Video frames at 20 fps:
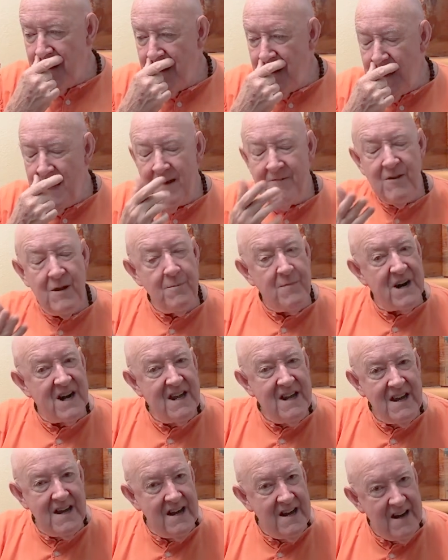Everybody
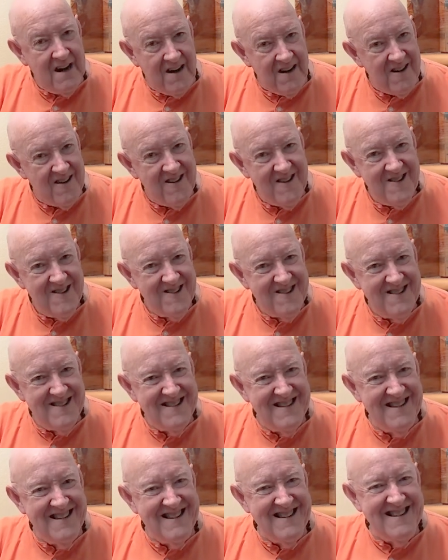here,
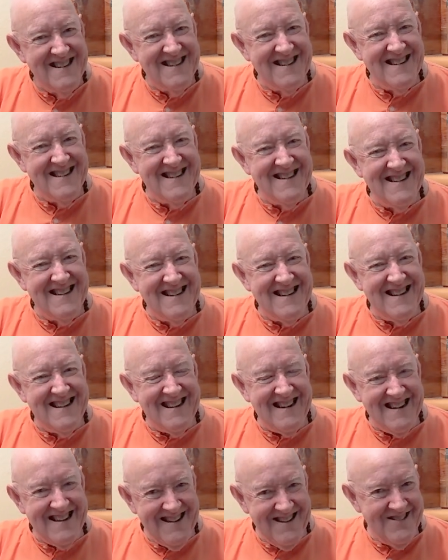
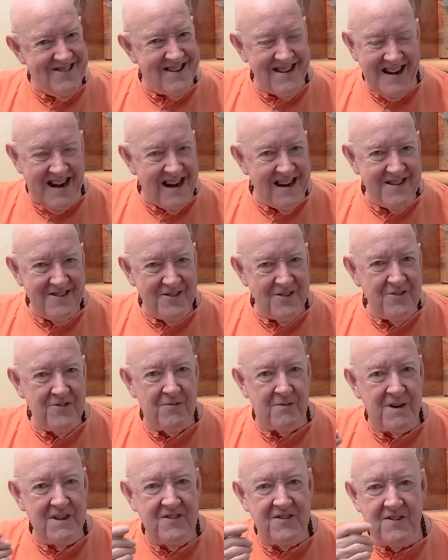honest to God, just
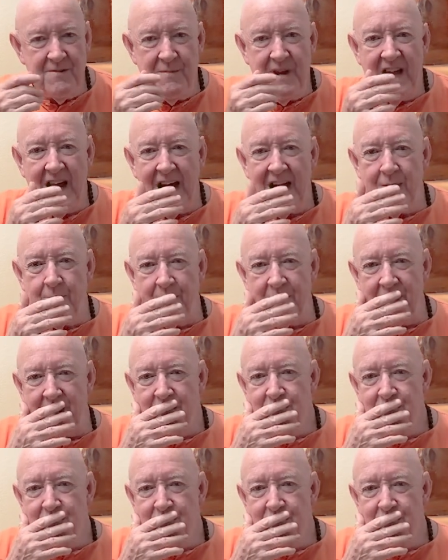wants to be happy.